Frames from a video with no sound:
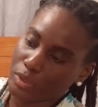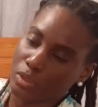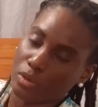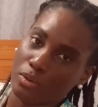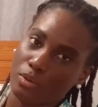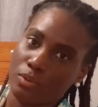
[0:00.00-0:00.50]

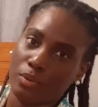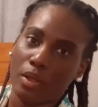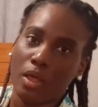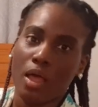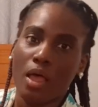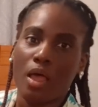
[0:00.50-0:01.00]
you know.
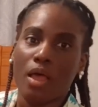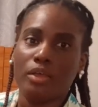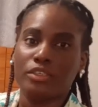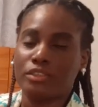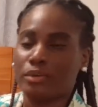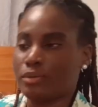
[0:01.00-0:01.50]

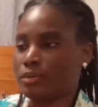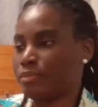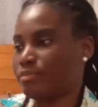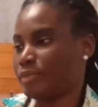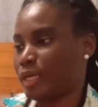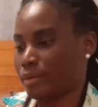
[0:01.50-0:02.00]
So
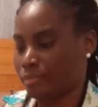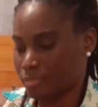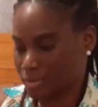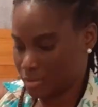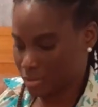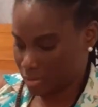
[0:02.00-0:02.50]
yeah,
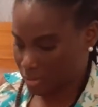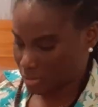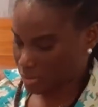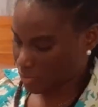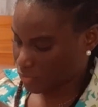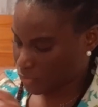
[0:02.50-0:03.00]
this
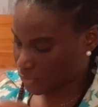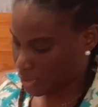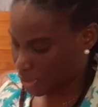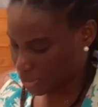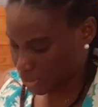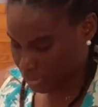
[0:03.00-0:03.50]
is a few
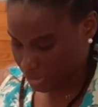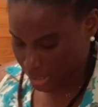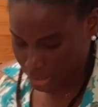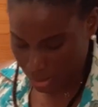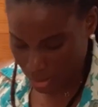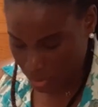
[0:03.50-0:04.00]
colors that
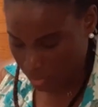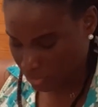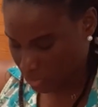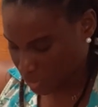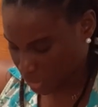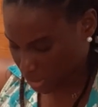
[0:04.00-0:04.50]
it
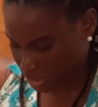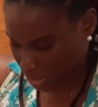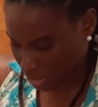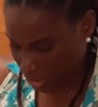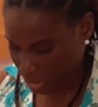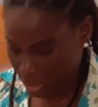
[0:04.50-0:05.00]
comes with.
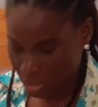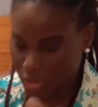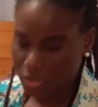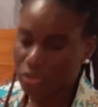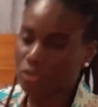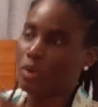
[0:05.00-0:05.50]

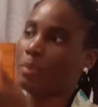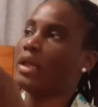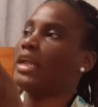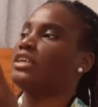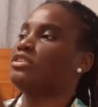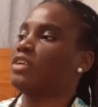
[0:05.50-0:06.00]
So
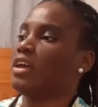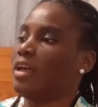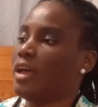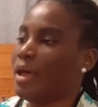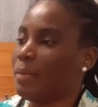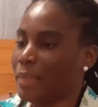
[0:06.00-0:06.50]

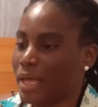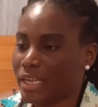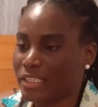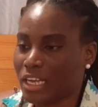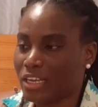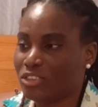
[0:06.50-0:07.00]
I'm not
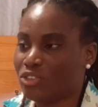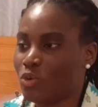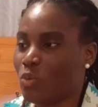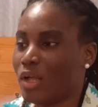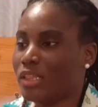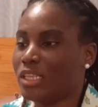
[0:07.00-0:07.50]
exactly sure
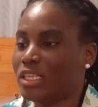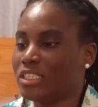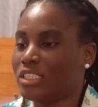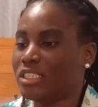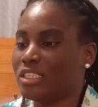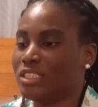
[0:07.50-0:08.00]
what this
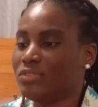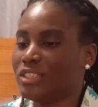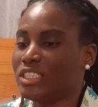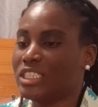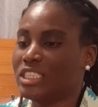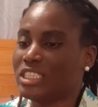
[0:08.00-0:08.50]
is, if
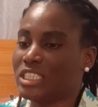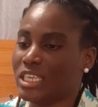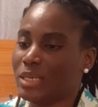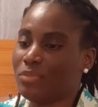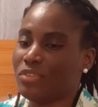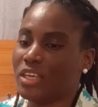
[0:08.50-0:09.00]
it's the
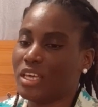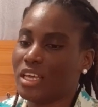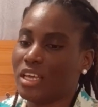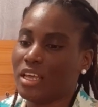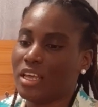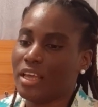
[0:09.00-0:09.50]
same
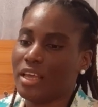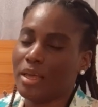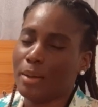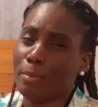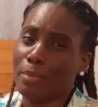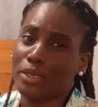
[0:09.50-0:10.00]
thing,
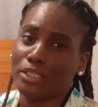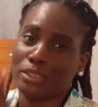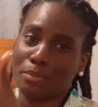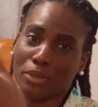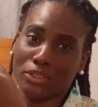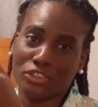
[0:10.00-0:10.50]
but it's a
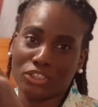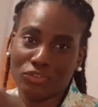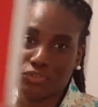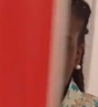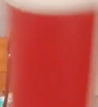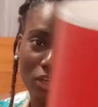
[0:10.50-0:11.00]
bunch of different